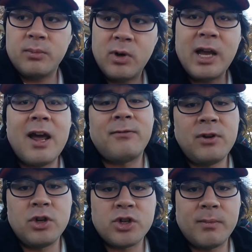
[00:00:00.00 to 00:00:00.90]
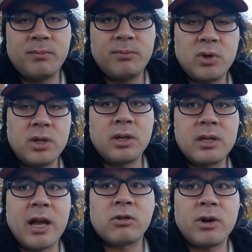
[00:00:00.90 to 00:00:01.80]
We got to finish up putting the
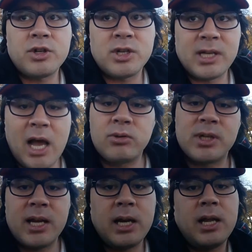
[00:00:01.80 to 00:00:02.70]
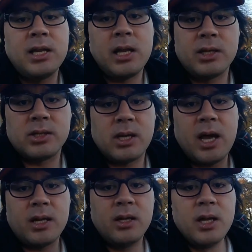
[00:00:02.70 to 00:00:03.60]
decorations outside and inside.